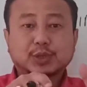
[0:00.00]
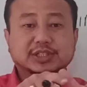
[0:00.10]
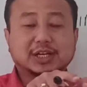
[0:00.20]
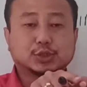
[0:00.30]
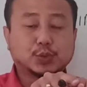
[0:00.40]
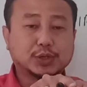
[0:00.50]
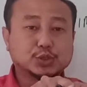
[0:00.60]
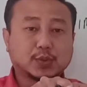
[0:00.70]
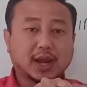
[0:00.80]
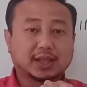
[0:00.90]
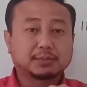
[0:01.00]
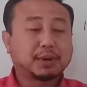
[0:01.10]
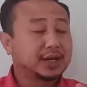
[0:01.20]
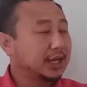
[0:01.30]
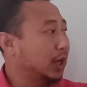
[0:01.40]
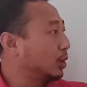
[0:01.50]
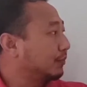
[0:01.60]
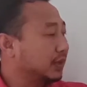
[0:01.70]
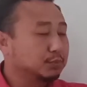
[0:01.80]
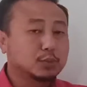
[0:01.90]
which are joined together by the help
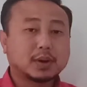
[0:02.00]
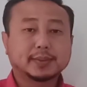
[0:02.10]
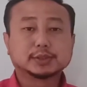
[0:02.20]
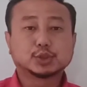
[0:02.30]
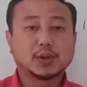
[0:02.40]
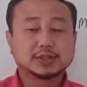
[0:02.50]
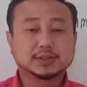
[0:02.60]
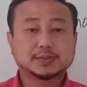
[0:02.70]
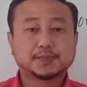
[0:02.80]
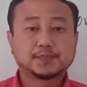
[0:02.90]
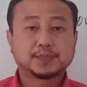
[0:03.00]
of immovable joints.